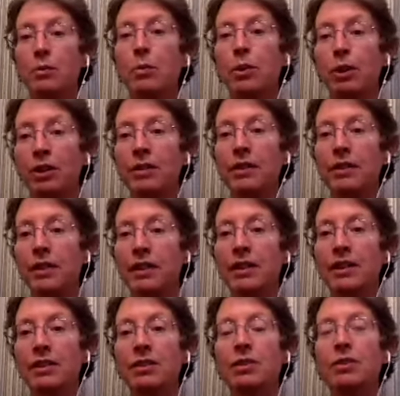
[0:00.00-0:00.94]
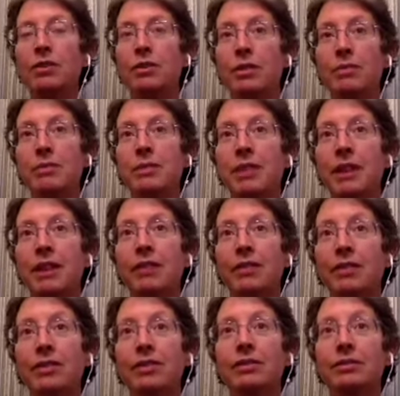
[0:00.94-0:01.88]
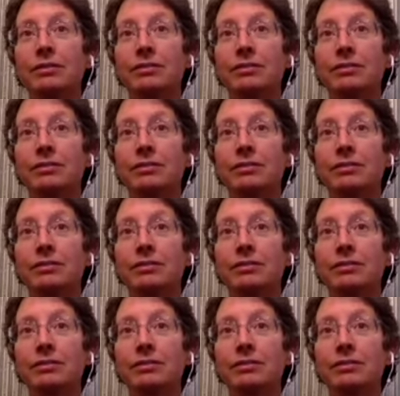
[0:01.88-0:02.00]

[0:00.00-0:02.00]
work that they need to do themselves.